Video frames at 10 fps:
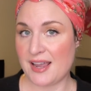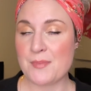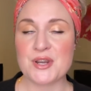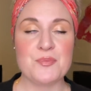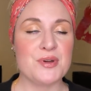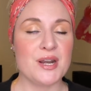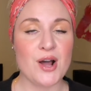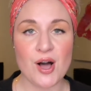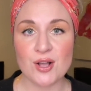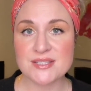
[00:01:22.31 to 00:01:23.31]
I'm gonna put it
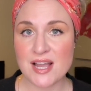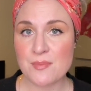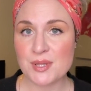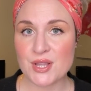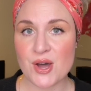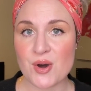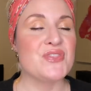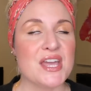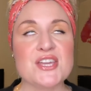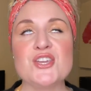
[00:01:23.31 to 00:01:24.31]
all down
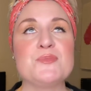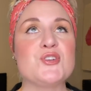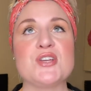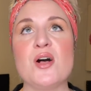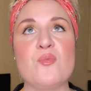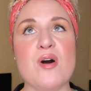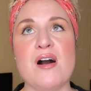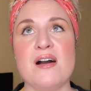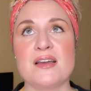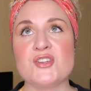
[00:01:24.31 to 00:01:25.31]
below. Thank you, Michelle
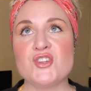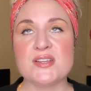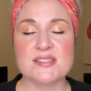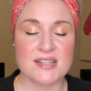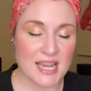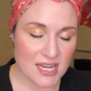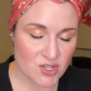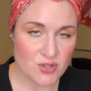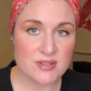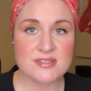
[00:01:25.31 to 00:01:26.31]
Wong. She is an
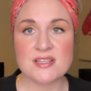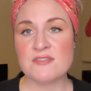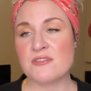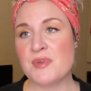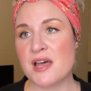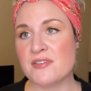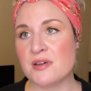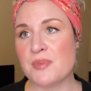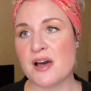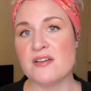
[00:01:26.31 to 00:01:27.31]
angel sent from heaven
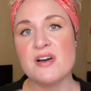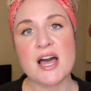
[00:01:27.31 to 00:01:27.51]
above.